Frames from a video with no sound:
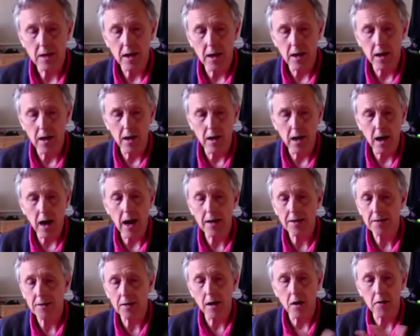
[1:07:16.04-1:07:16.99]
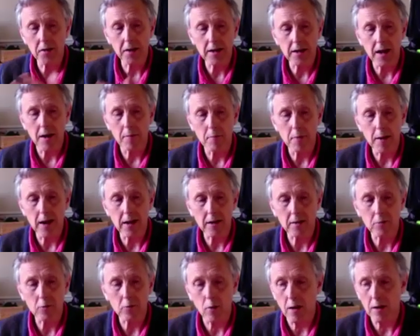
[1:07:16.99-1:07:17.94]
I only come back
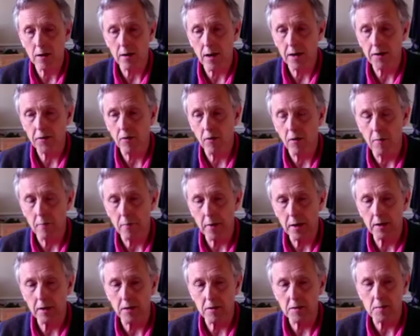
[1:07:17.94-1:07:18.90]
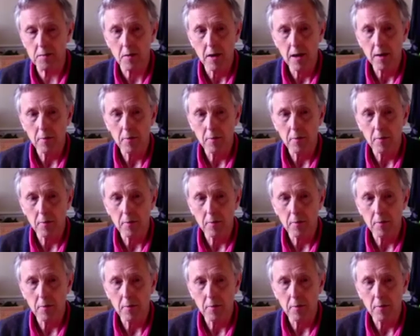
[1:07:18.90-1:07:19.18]
quite later on because